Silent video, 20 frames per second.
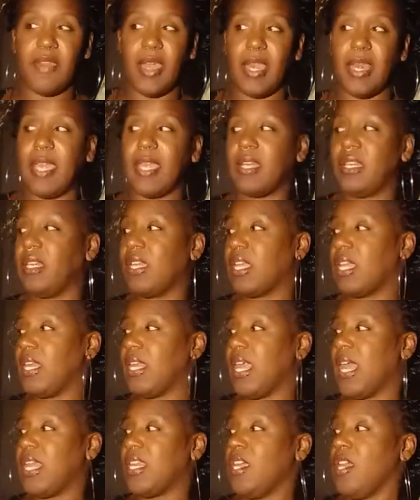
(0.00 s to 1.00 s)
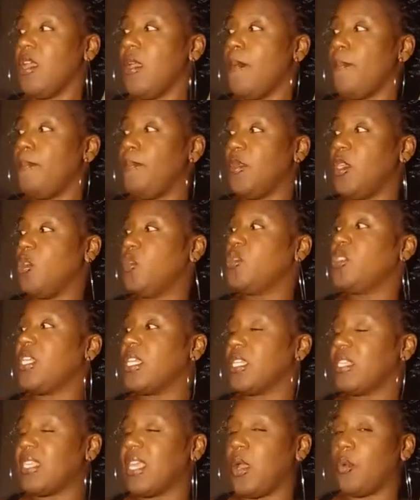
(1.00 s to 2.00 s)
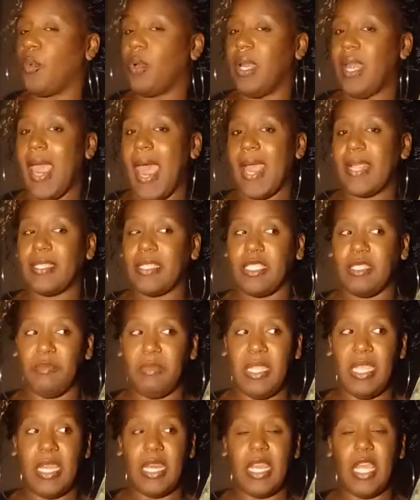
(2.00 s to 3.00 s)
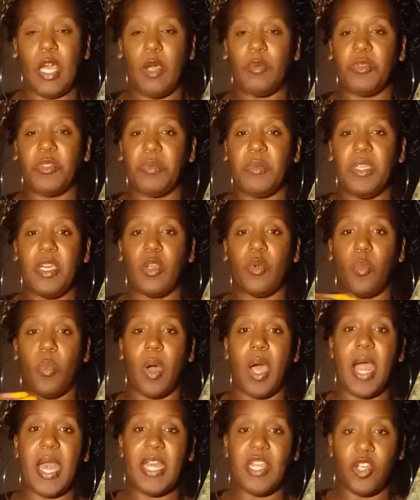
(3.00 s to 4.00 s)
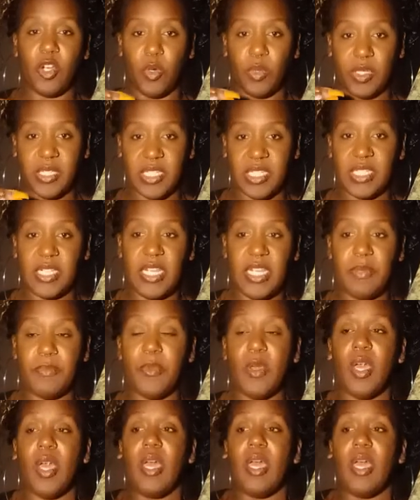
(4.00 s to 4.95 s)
I like looking at music that relaxes me and helps me unwind and go to sleep.